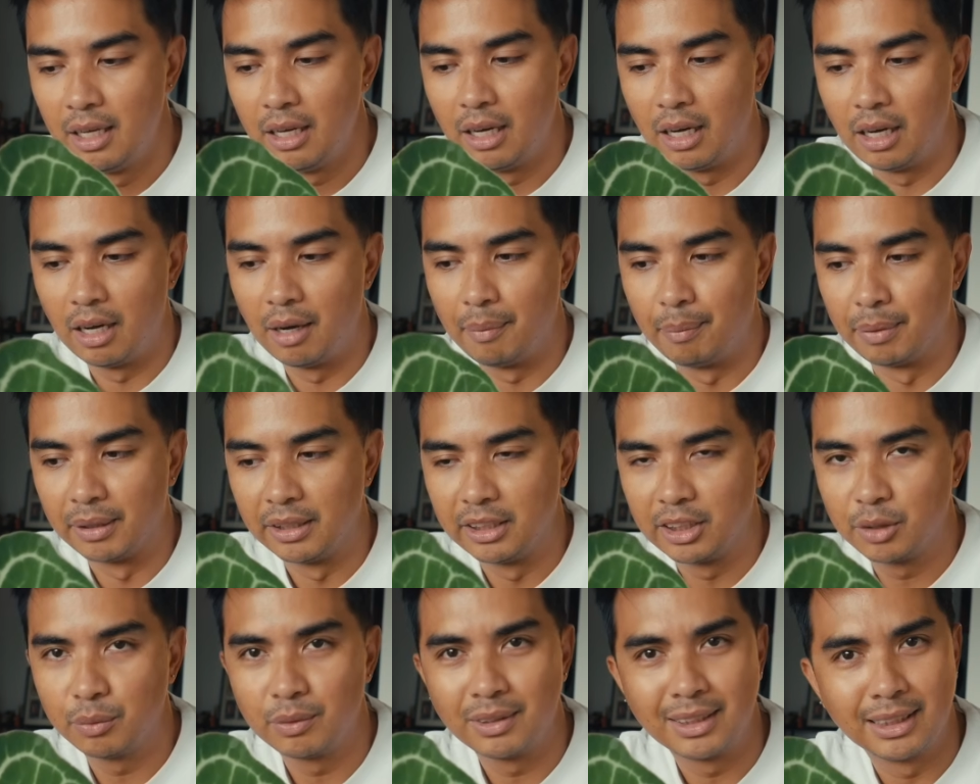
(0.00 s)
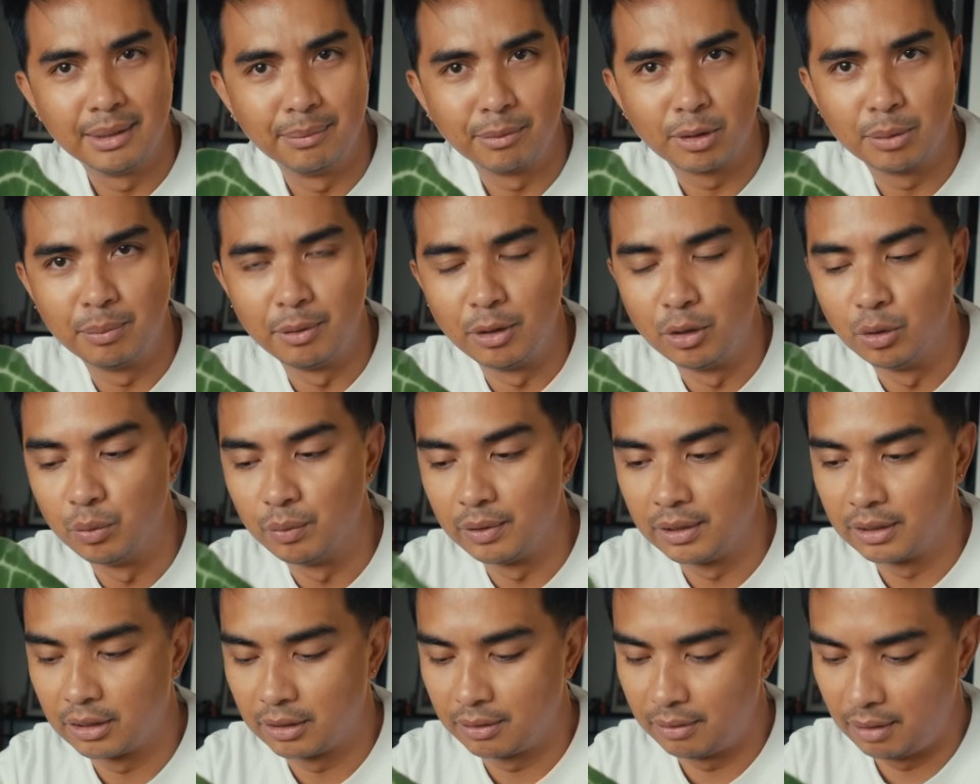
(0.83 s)
but this one seems to be
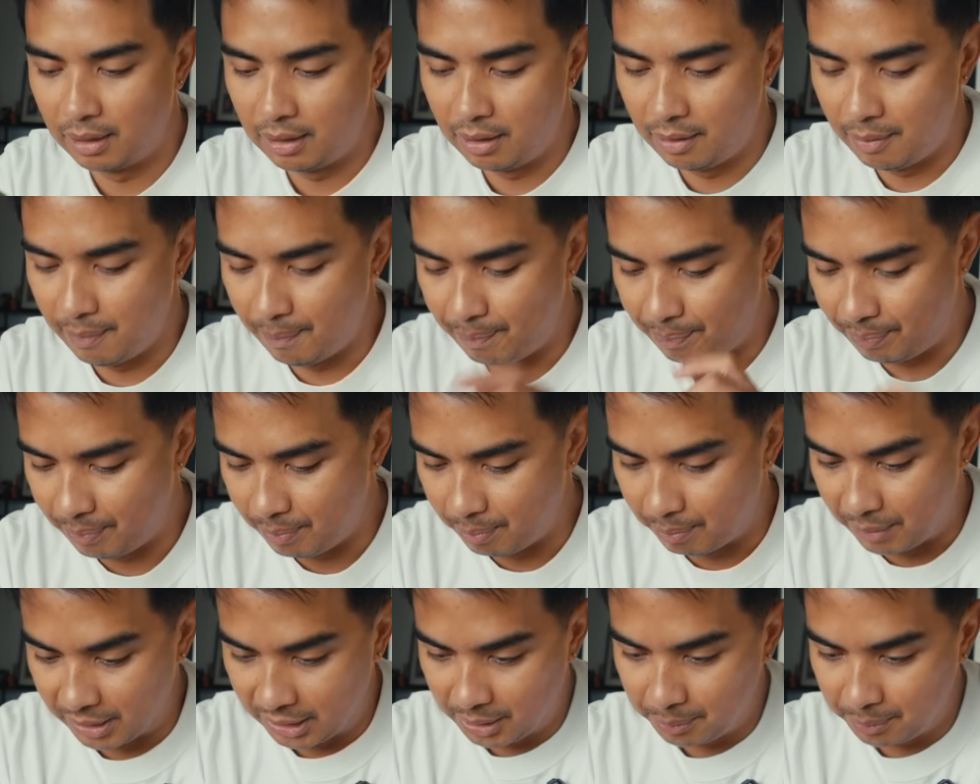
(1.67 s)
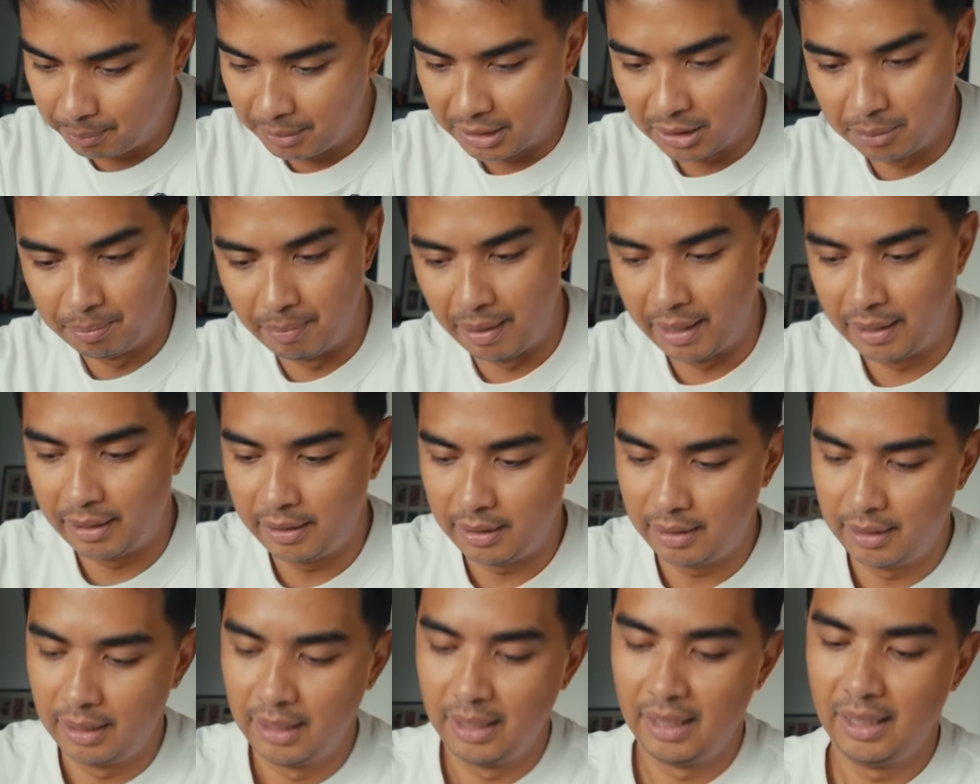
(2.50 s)
doing much
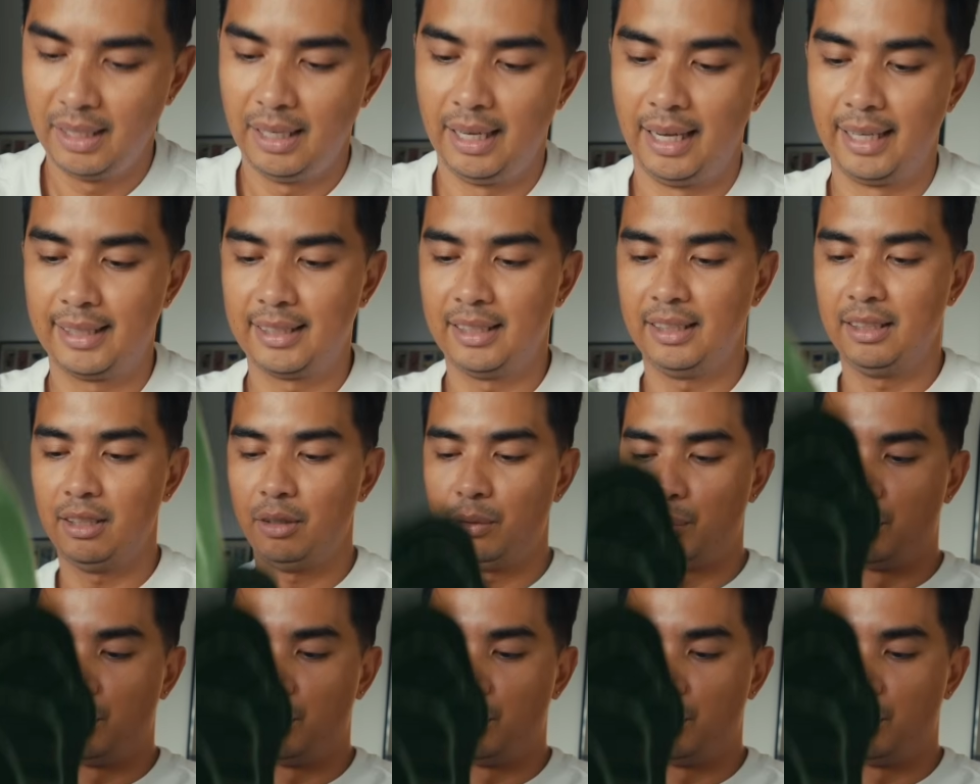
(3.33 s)
better. It's in a